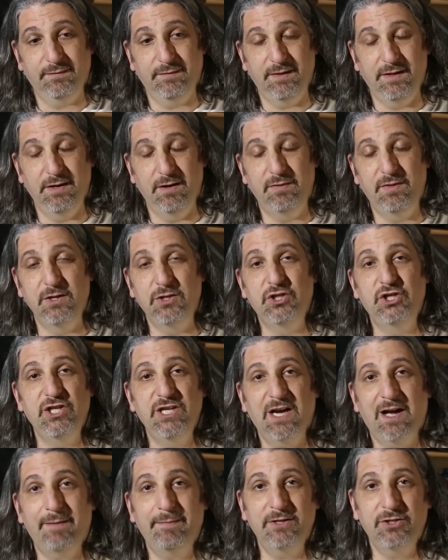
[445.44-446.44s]
You know, the
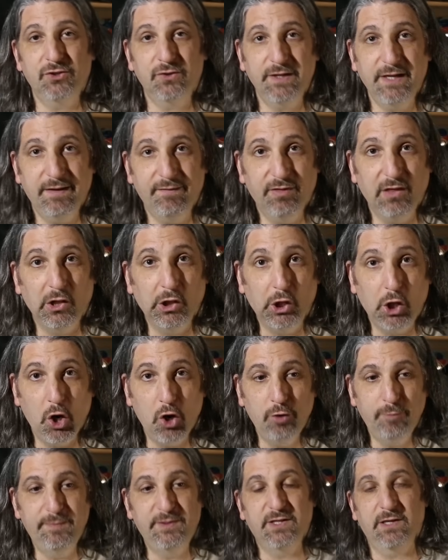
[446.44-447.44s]
geometry of the
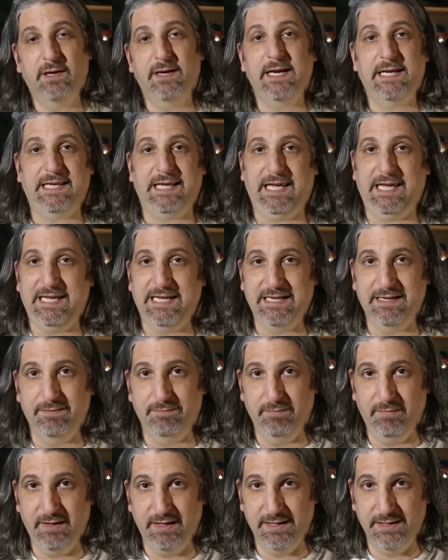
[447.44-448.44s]
lobes on a
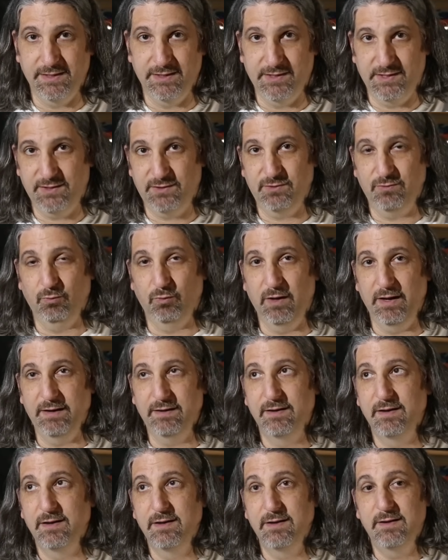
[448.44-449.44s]
cam is
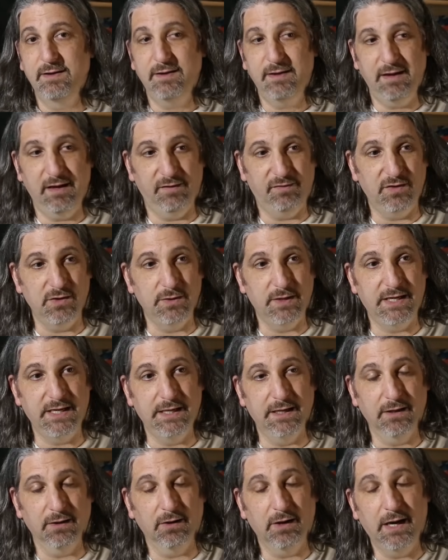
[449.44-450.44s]
what, if you
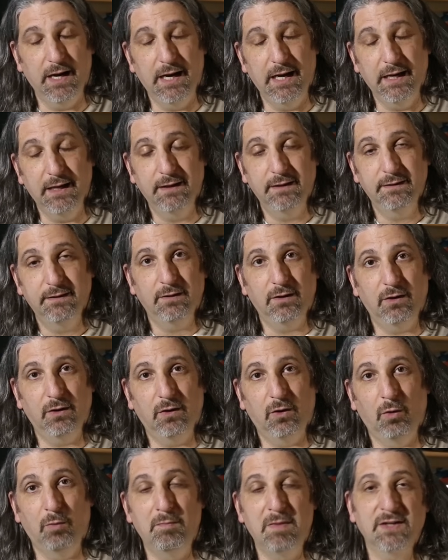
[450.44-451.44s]
hear
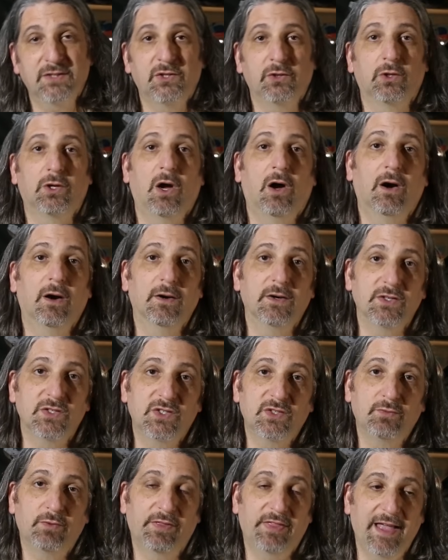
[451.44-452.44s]
old muscle
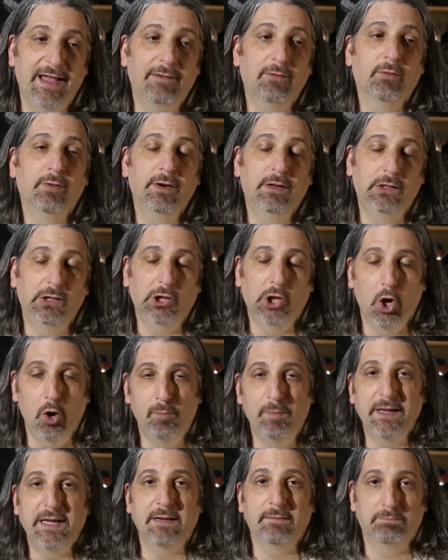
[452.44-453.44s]
cars with that real
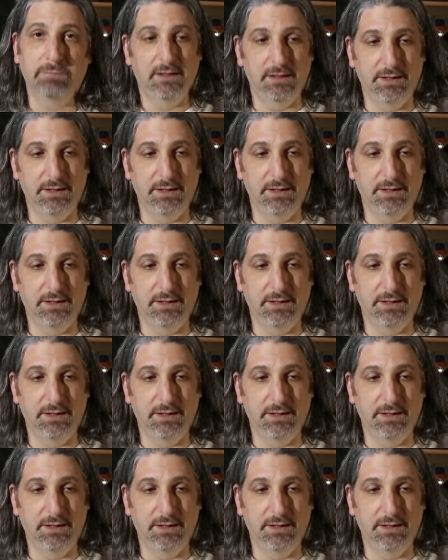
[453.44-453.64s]
lopey,